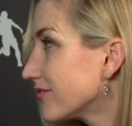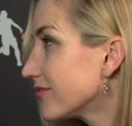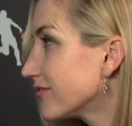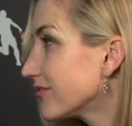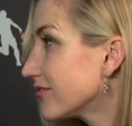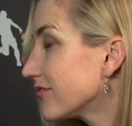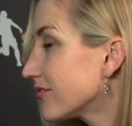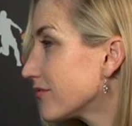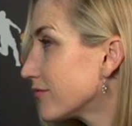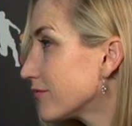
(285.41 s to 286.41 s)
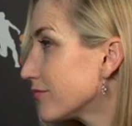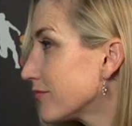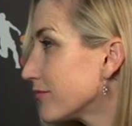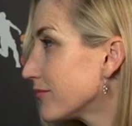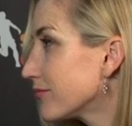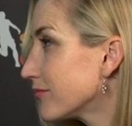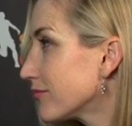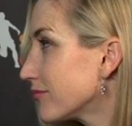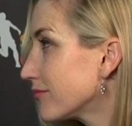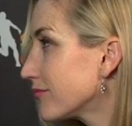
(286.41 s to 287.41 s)

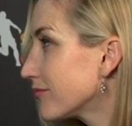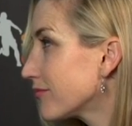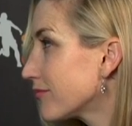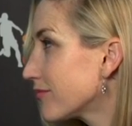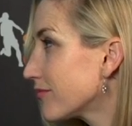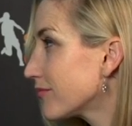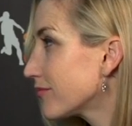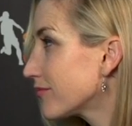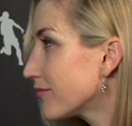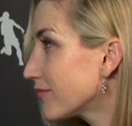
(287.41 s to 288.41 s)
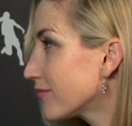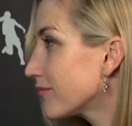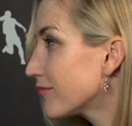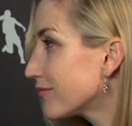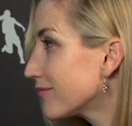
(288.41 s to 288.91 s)
No words are spoken by the person on screen.